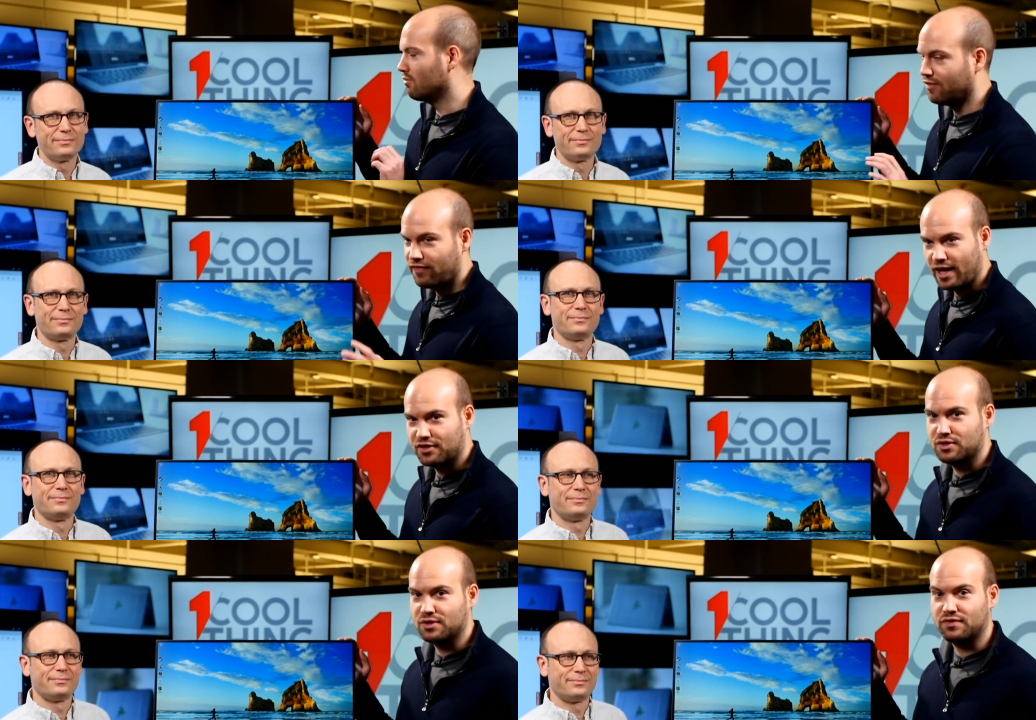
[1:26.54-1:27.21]

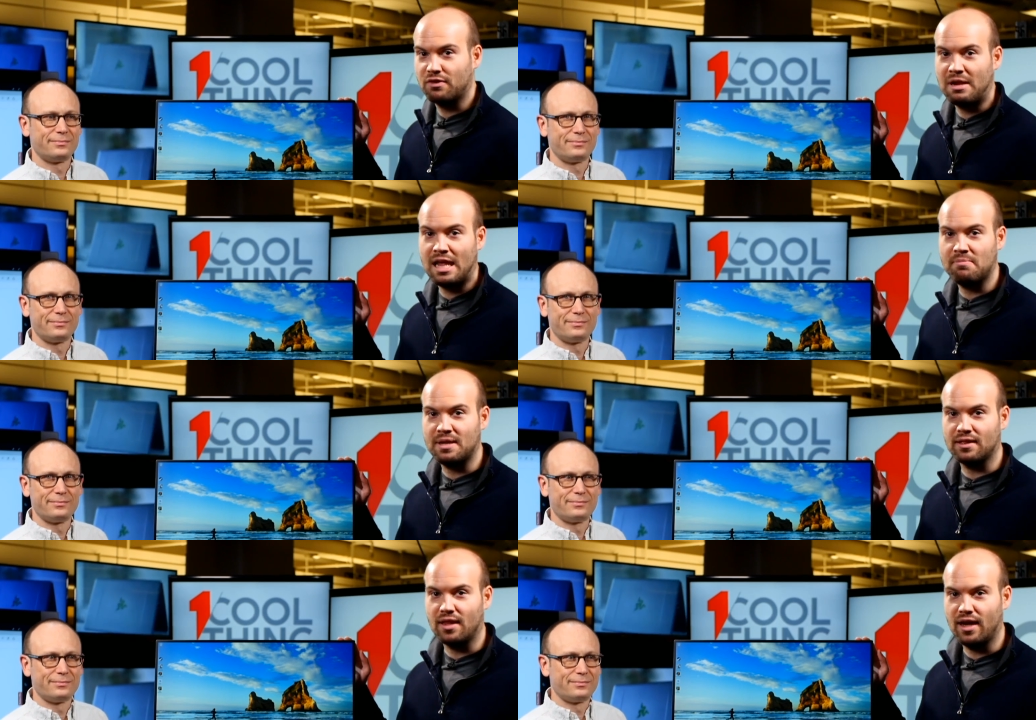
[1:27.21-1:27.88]
Speaker 1: reflections from
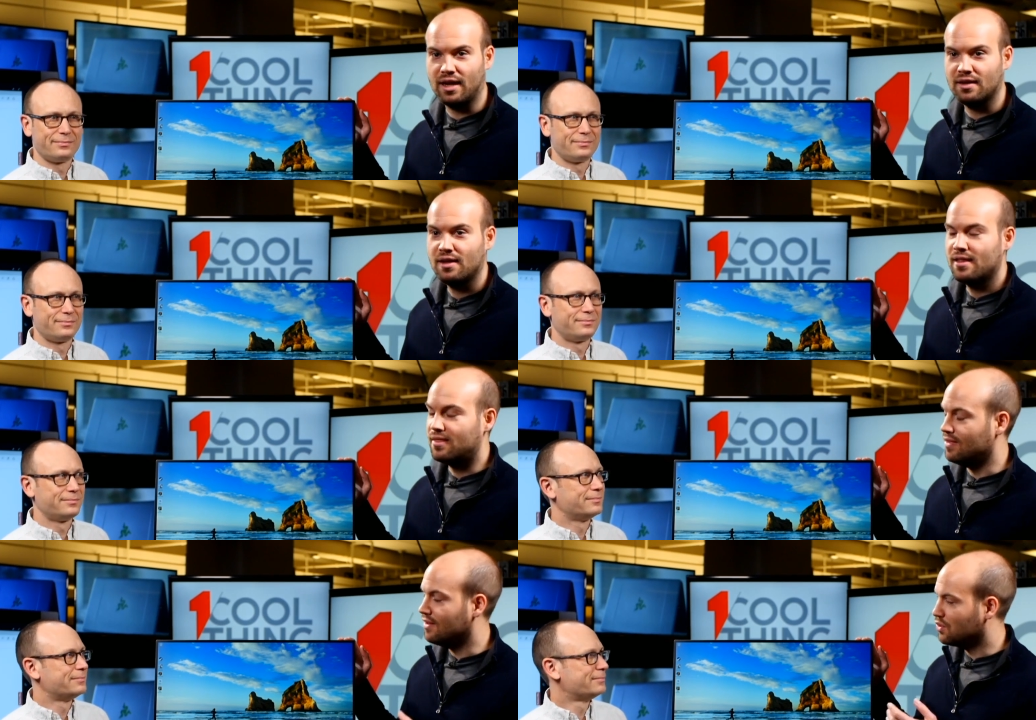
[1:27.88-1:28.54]
ambient light
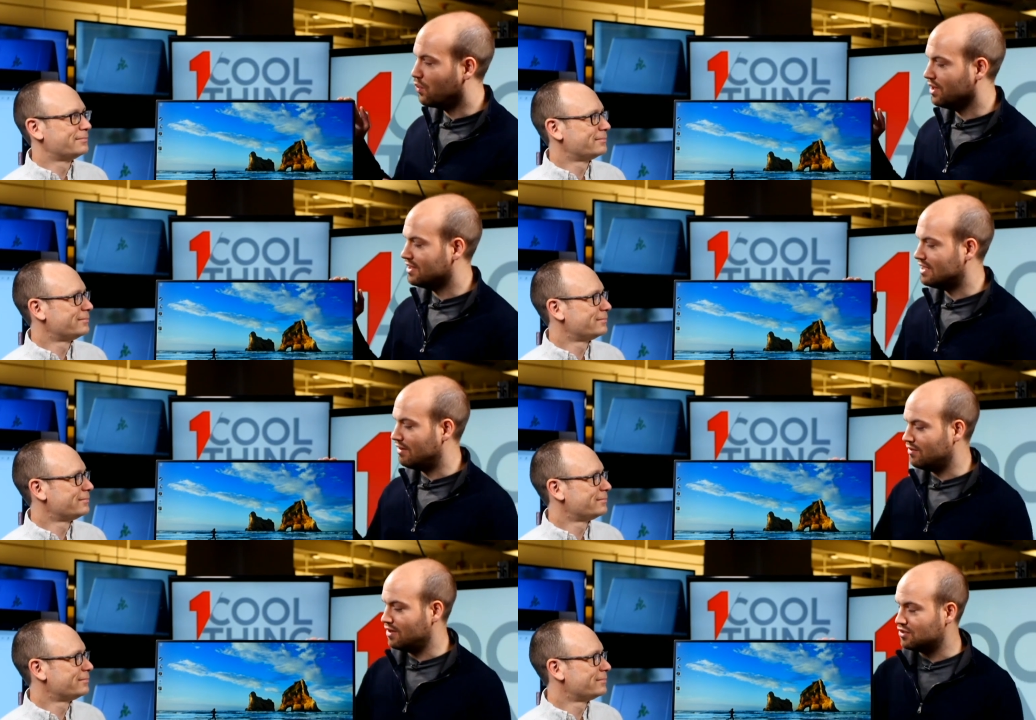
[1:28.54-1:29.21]
than the
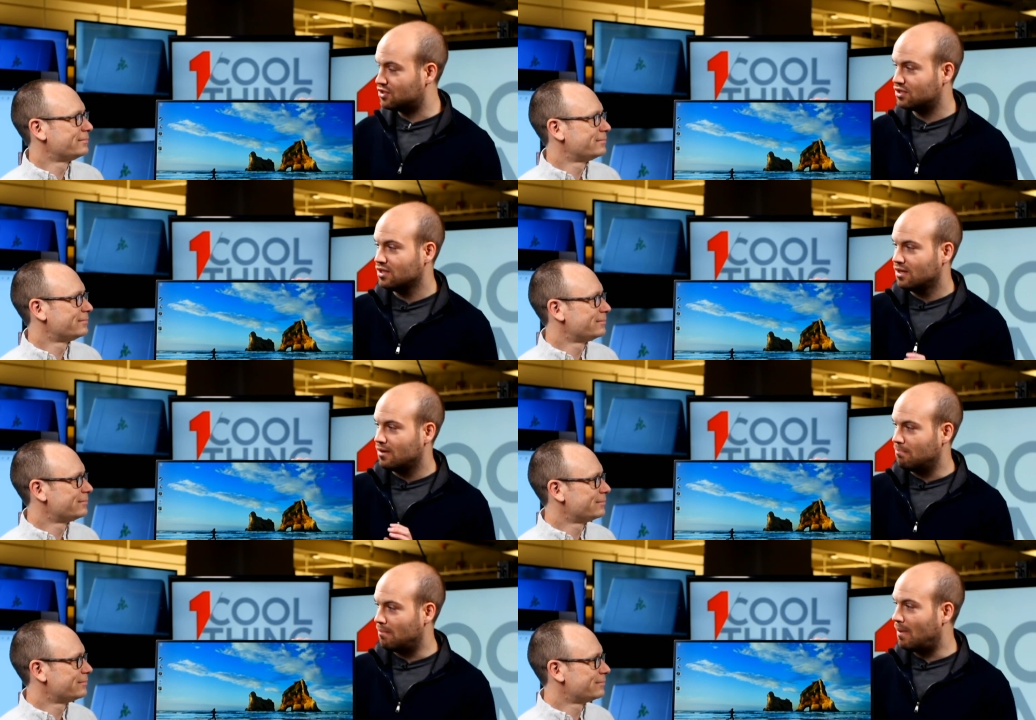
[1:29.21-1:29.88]
27-inch
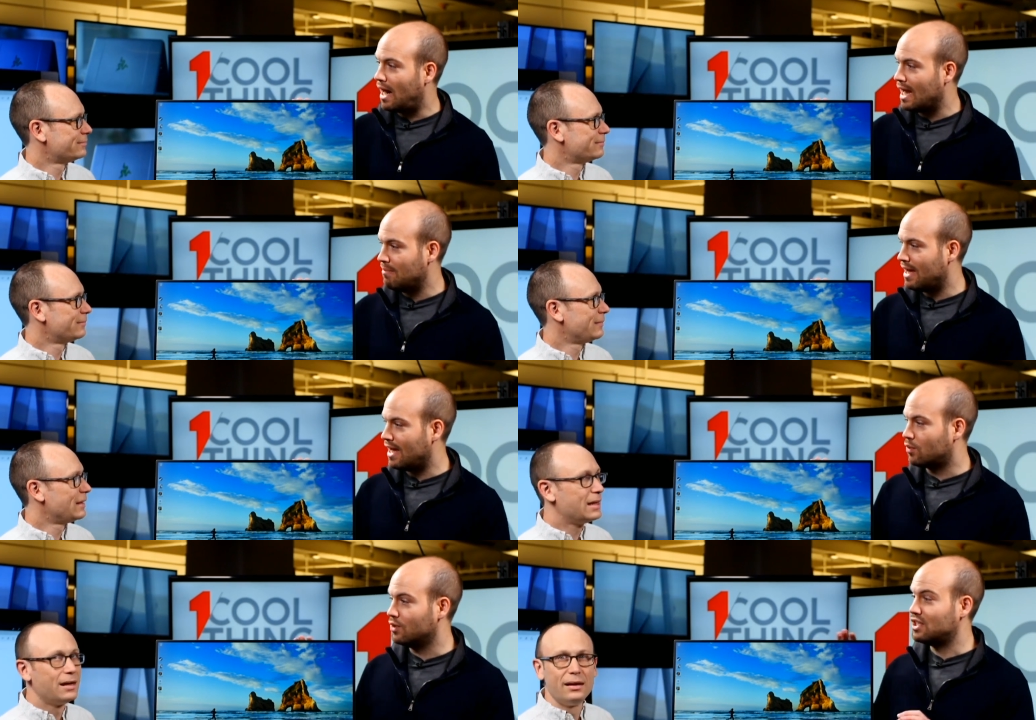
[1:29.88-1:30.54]

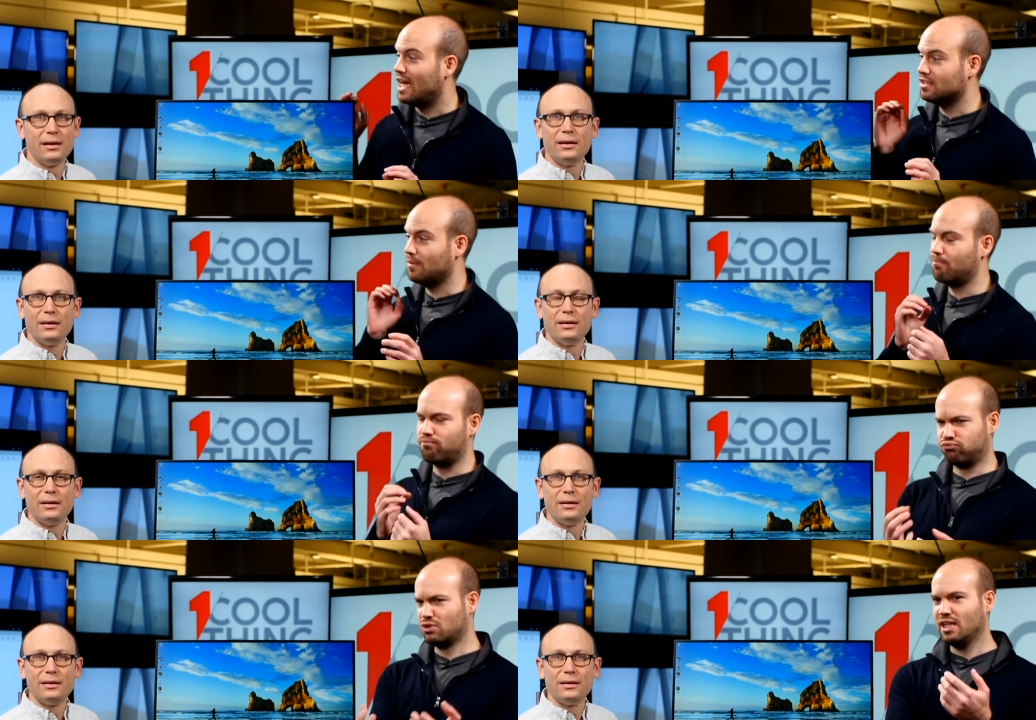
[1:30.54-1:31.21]
iMac, which has a
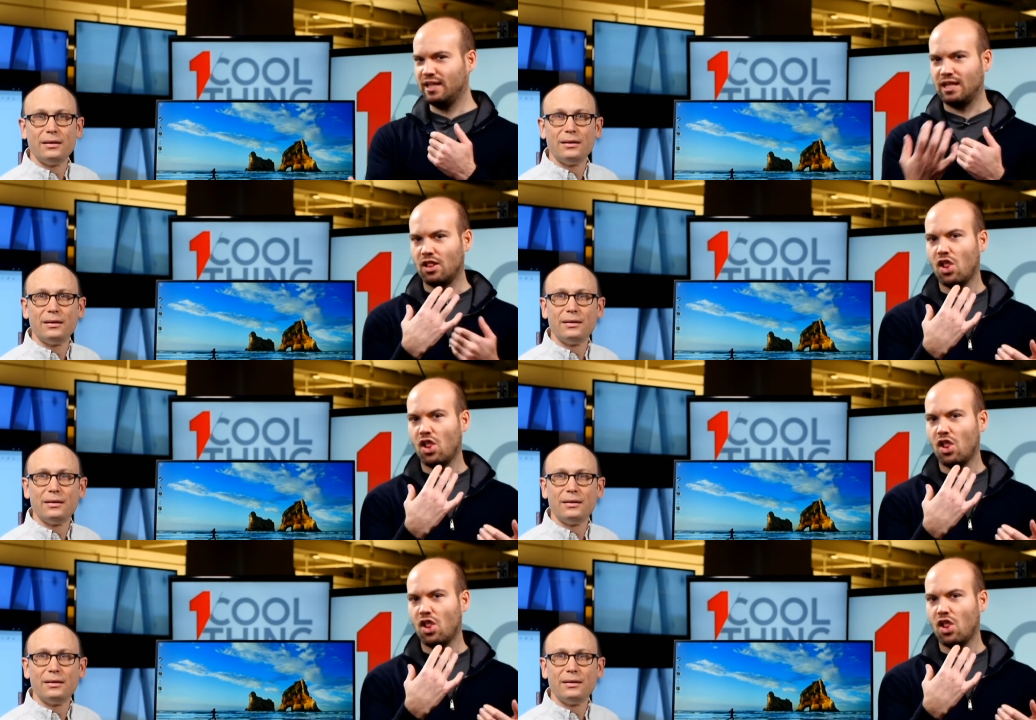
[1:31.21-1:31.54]
really